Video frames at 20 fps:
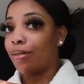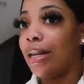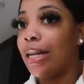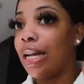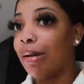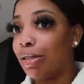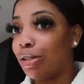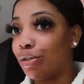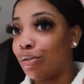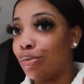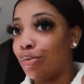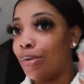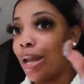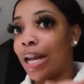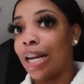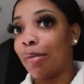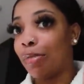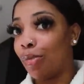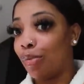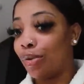Number two,
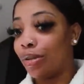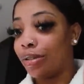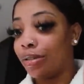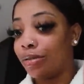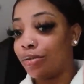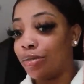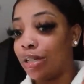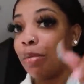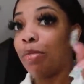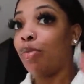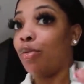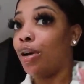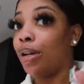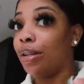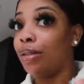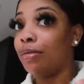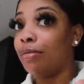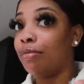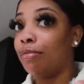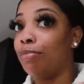not number one. Number
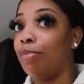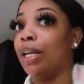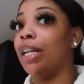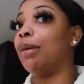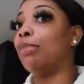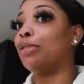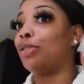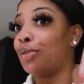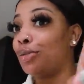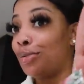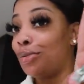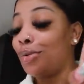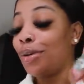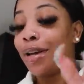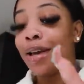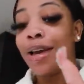one, but number two.